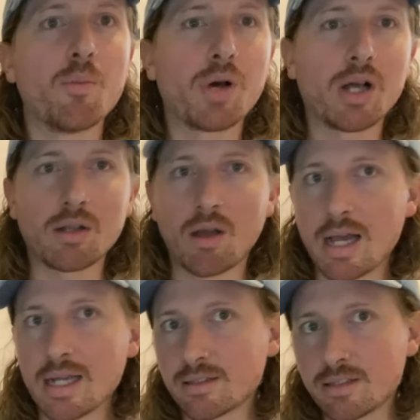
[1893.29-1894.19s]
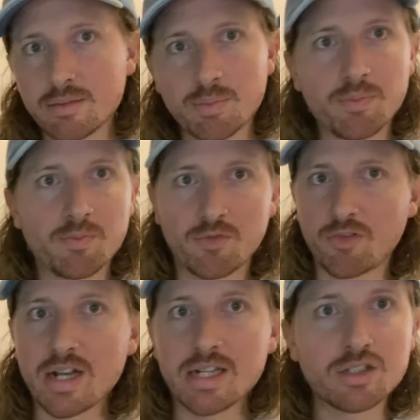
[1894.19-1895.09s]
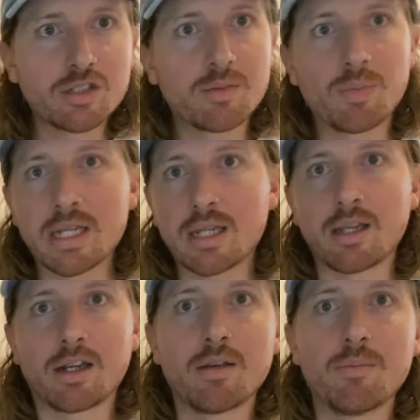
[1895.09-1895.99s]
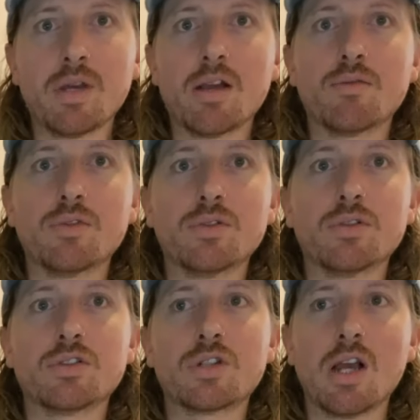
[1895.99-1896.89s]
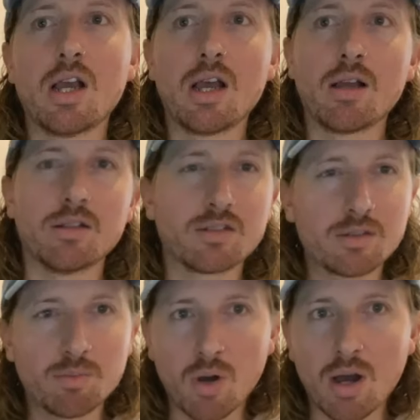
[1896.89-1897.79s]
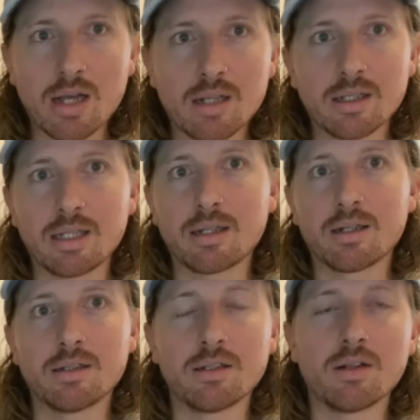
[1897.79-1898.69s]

polite French-speaking Khmer Rouge, the smiling,